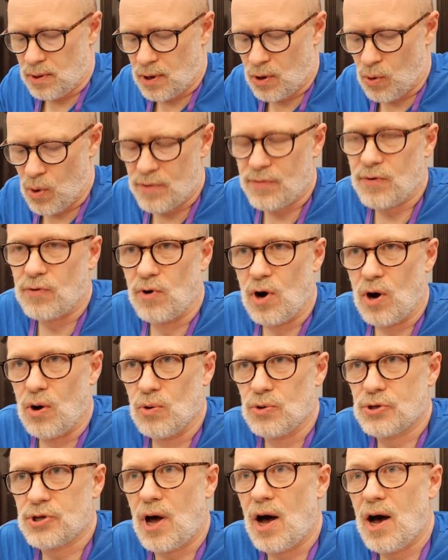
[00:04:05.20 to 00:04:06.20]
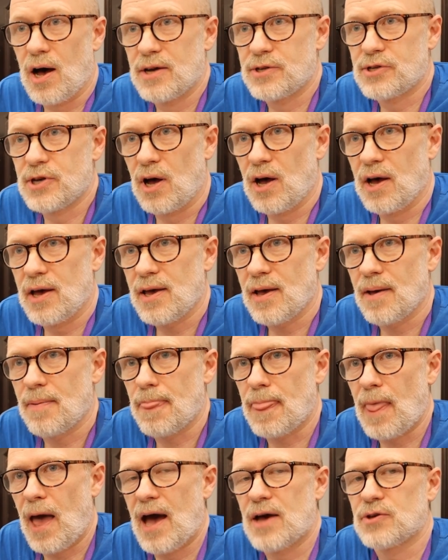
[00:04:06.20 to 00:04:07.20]
whoever rolls a higher die
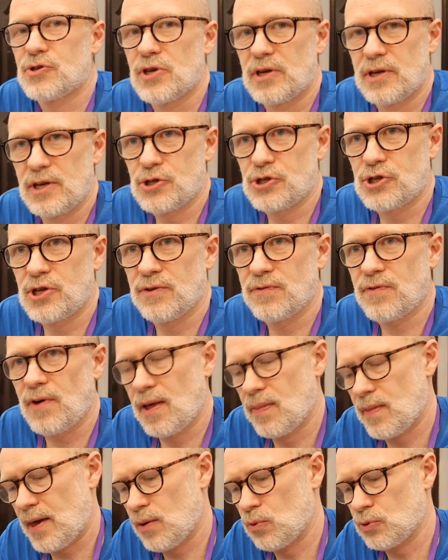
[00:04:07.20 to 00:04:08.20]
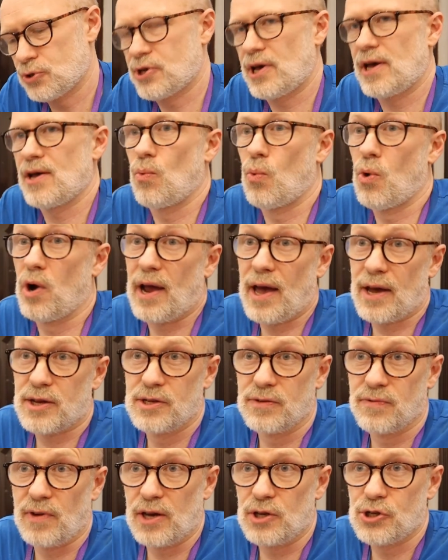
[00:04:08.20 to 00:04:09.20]
has the initiative, and they will take 1
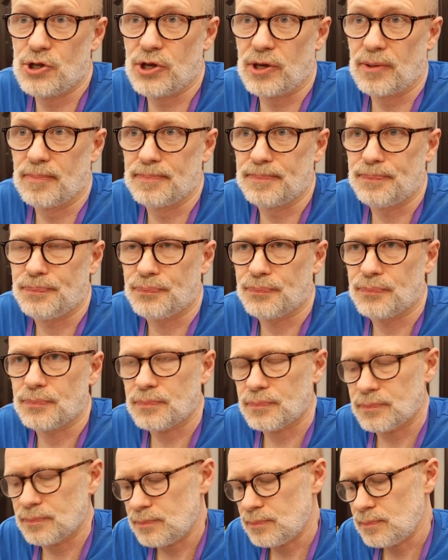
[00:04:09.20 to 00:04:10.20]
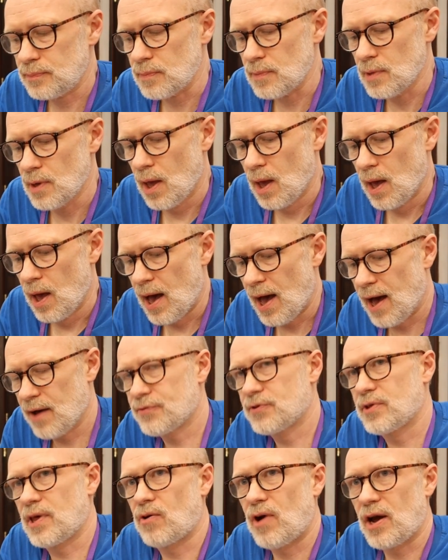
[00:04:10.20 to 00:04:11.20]
activation.
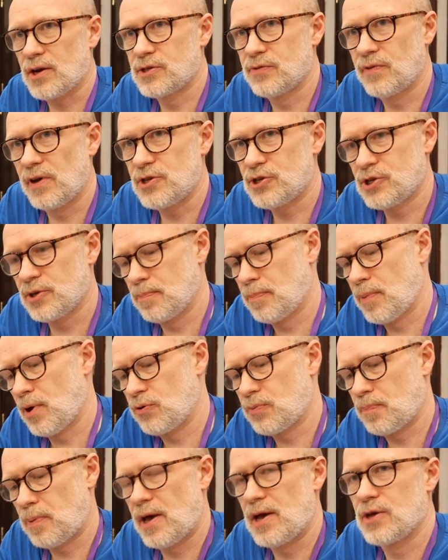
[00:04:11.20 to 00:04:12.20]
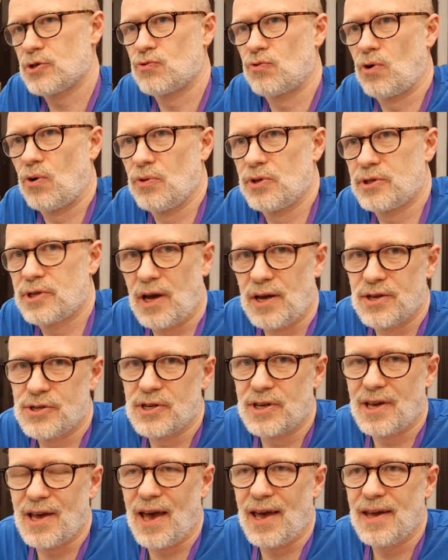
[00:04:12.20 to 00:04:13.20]
After their activation, both players roll the
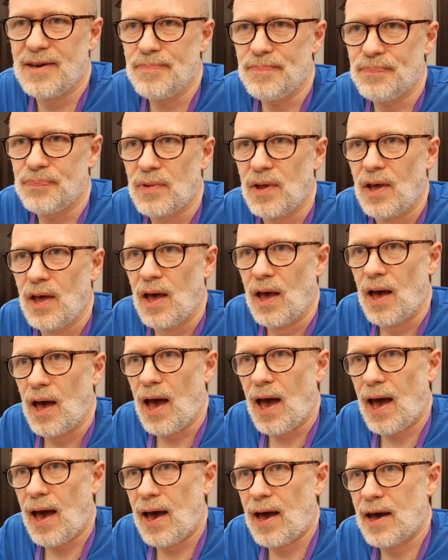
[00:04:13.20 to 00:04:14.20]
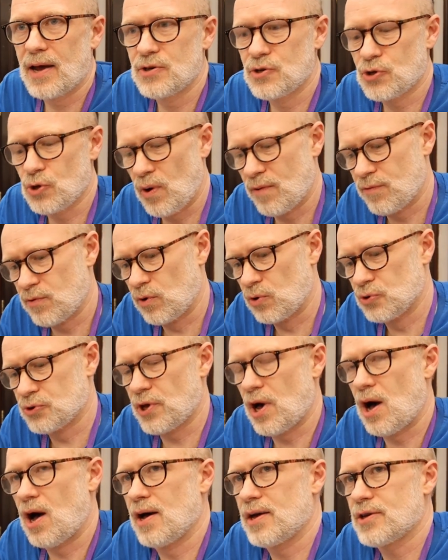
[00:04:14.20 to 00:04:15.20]
dice again, and whoever rolls
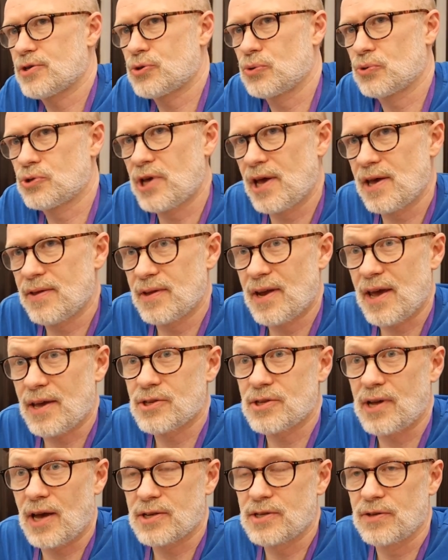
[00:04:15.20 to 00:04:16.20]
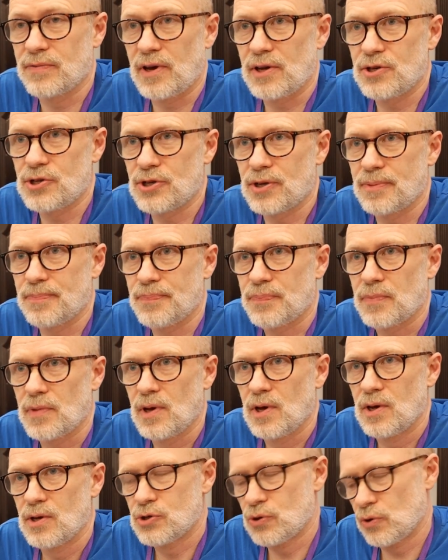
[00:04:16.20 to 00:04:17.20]
the highest will take the next activation.
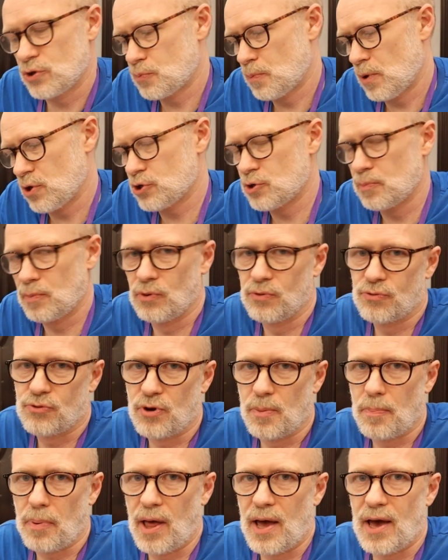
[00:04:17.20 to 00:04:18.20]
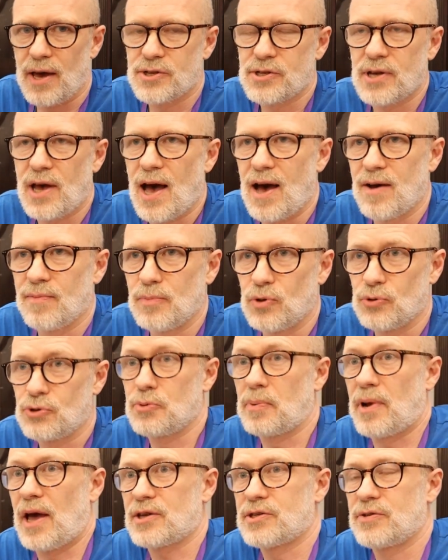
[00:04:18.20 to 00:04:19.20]
So it's possible for a player to have
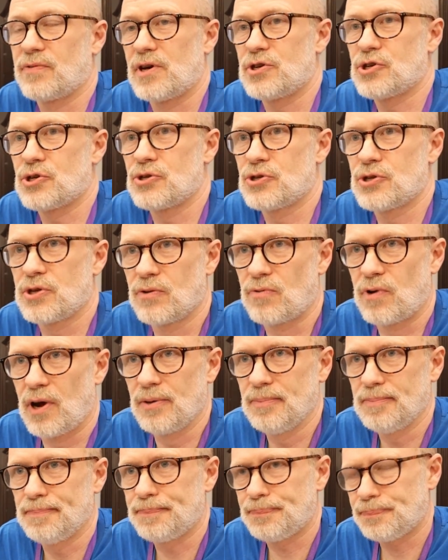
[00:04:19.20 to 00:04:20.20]
multiple activations in a row.